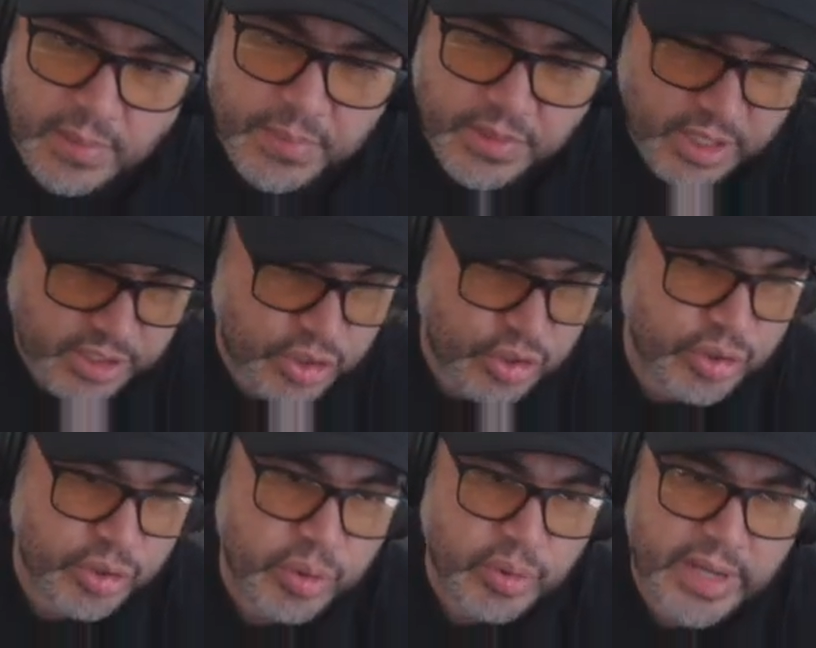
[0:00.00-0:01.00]
does
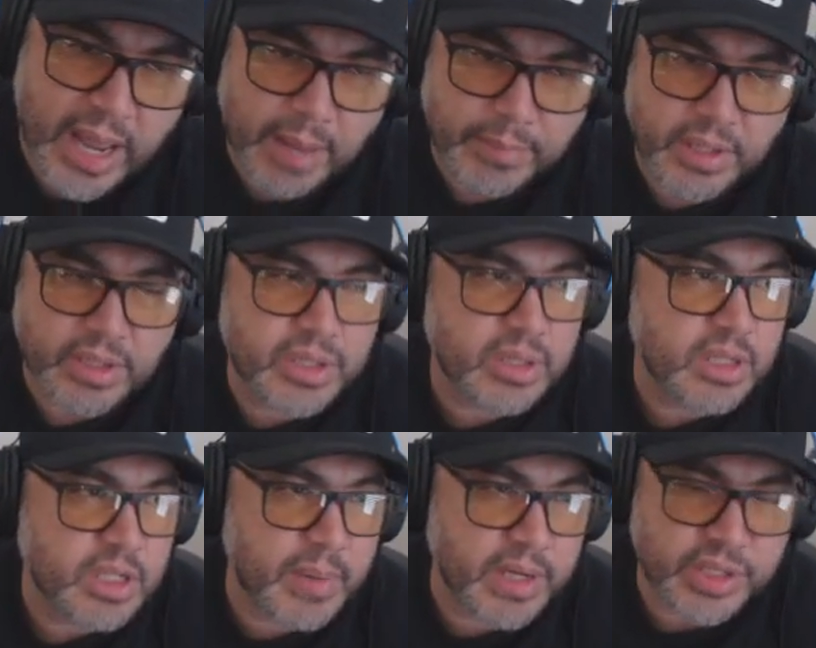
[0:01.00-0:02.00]
true damage,
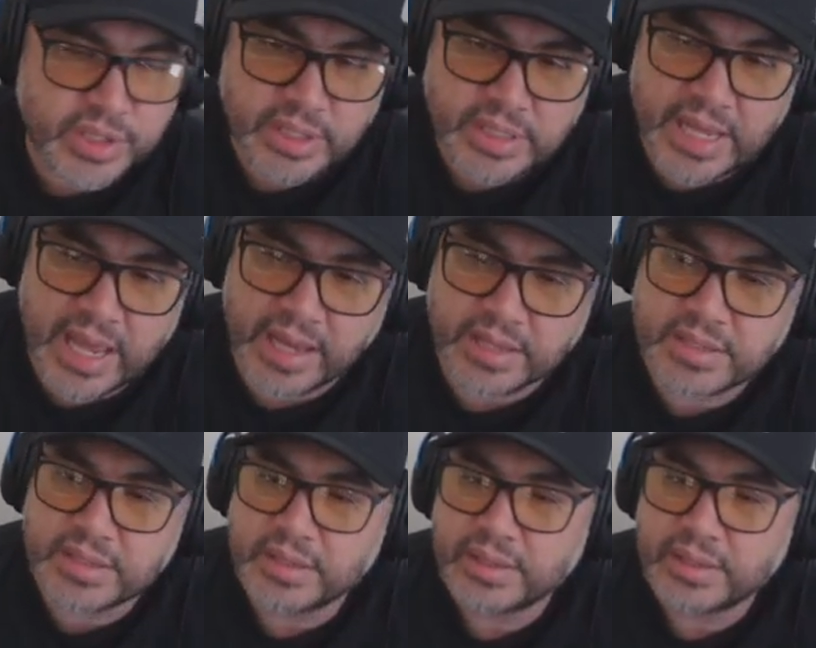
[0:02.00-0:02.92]
especially to tanks.